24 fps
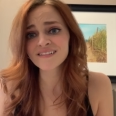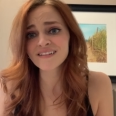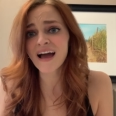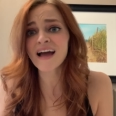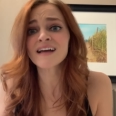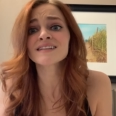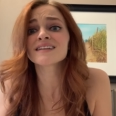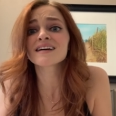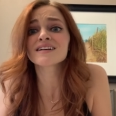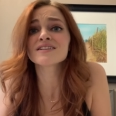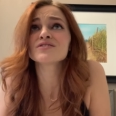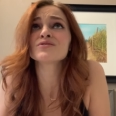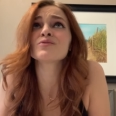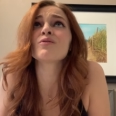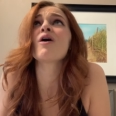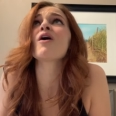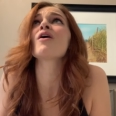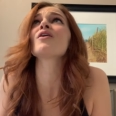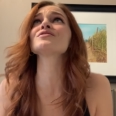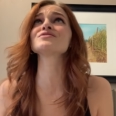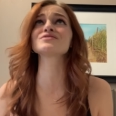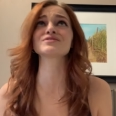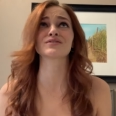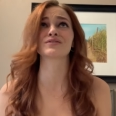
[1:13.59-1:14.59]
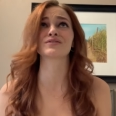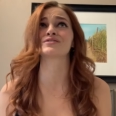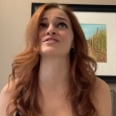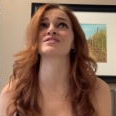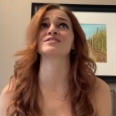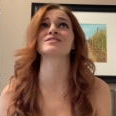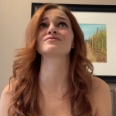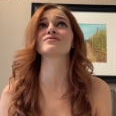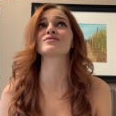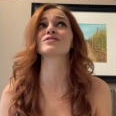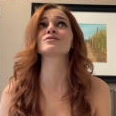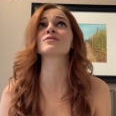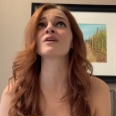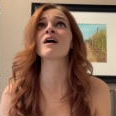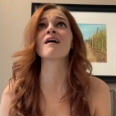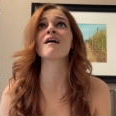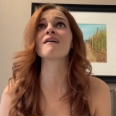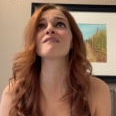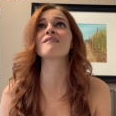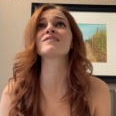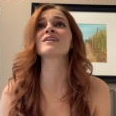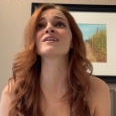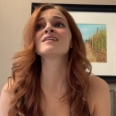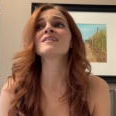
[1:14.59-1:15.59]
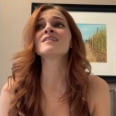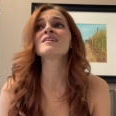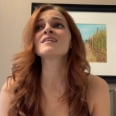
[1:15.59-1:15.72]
as I do all searches for love.